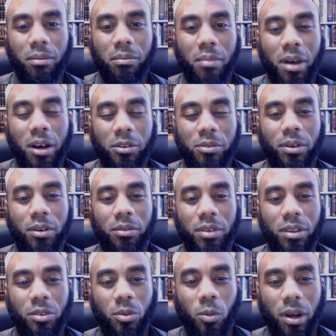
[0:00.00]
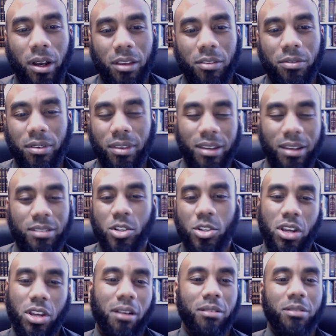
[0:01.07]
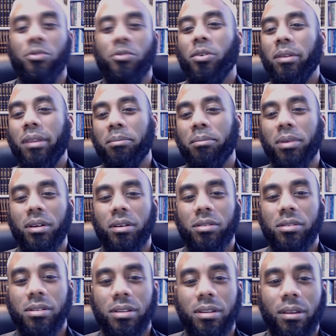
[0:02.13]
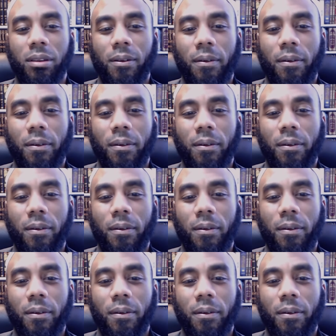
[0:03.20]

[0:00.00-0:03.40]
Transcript: mouth of his wife, that is a charity for that person.